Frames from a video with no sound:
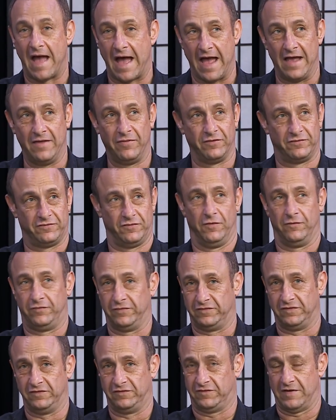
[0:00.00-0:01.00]
a the
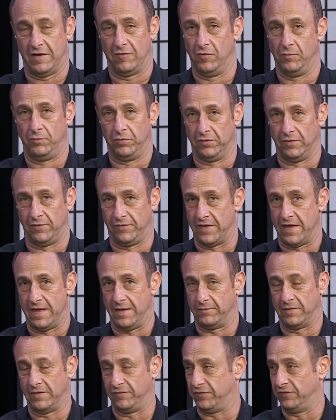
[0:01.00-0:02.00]
surface is terrible at the
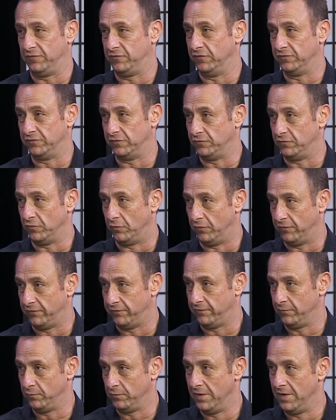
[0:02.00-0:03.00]
at the
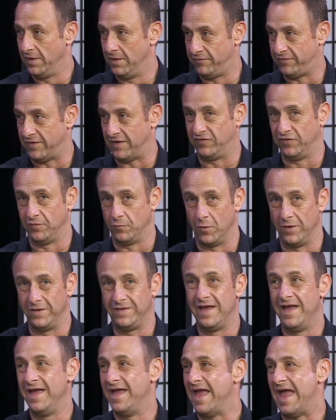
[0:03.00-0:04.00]
Dusseldorf Fashion
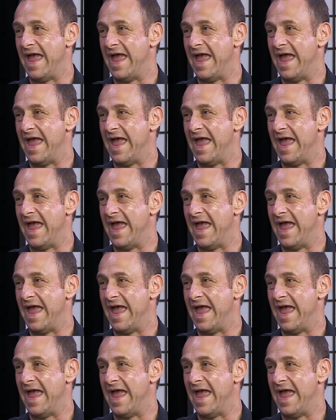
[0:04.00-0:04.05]
Week,